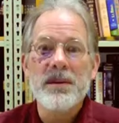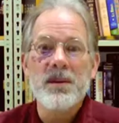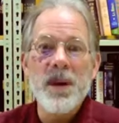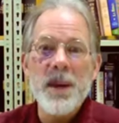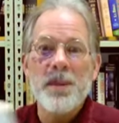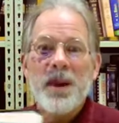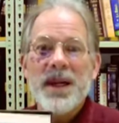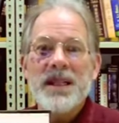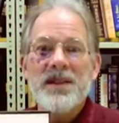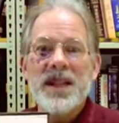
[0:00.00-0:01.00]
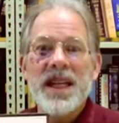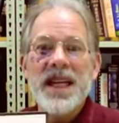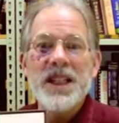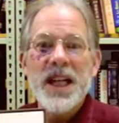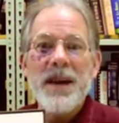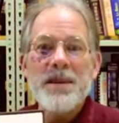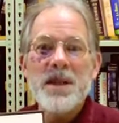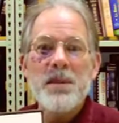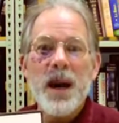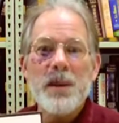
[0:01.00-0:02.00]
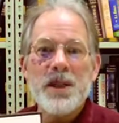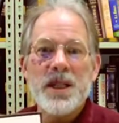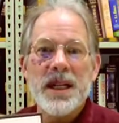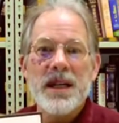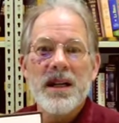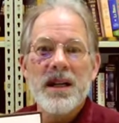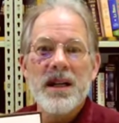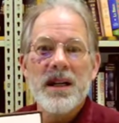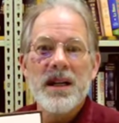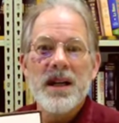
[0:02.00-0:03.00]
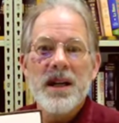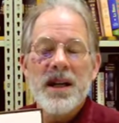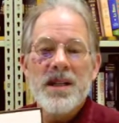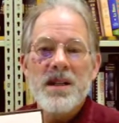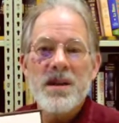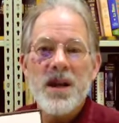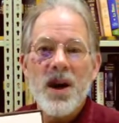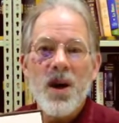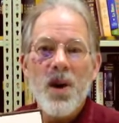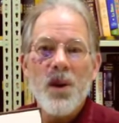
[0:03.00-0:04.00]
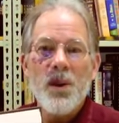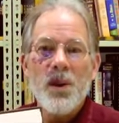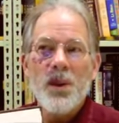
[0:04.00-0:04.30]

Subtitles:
reprint of the King James and publish it. So